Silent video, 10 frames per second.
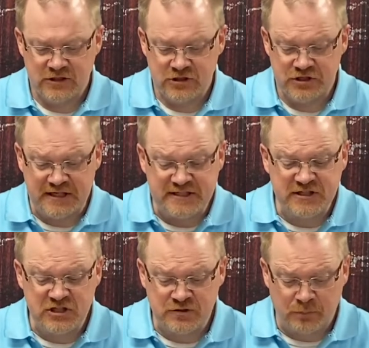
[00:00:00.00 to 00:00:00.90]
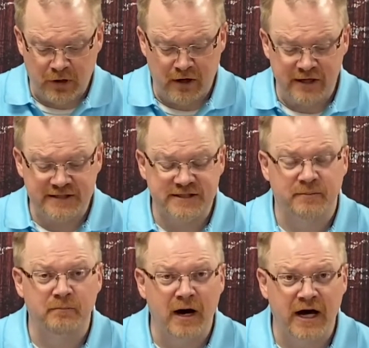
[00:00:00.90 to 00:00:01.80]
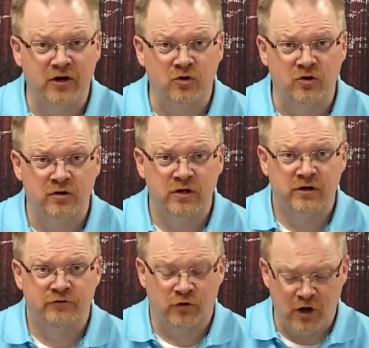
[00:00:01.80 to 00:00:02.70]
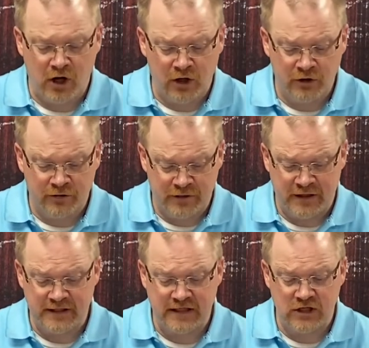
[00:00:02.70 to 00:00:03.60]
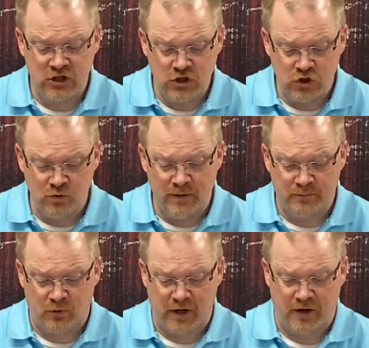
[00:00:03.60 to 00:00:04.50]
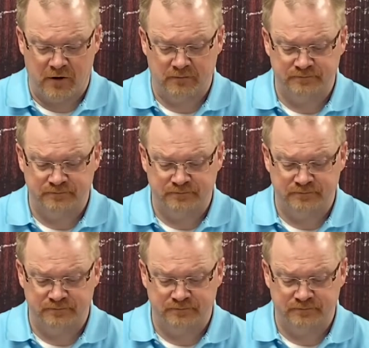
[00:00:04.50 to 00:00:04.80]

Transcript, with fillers: Jesus' prayer is the model for all authentic human prayer,